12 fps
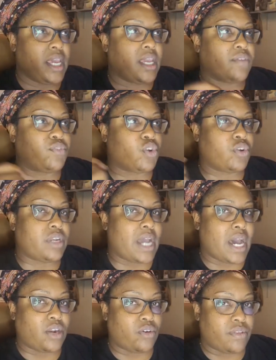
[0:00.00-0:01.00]
if you're
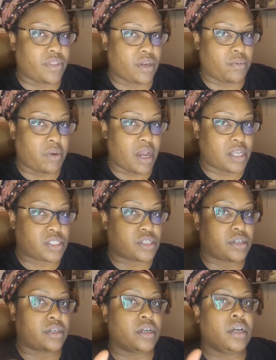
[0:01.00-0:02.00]
not on their
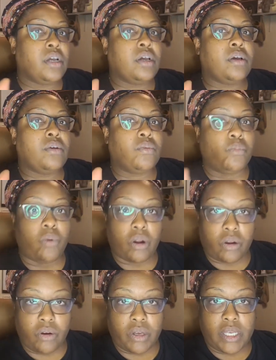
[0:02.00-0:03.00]
roster,
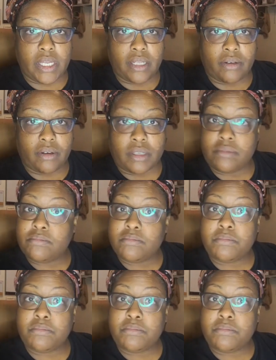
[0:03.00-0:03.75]
work on getting on it.